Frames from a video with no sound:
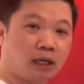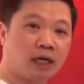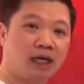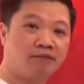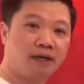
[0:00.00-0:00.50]

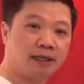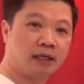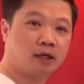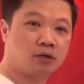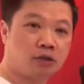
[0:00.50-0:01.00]
Live, and
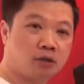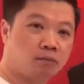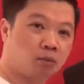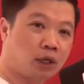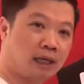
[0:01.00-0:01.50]
I also
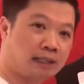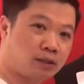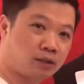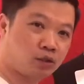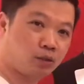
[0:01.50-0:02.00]
broadcast
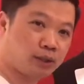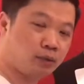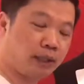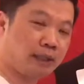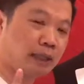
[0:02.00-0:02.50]
on Twitch right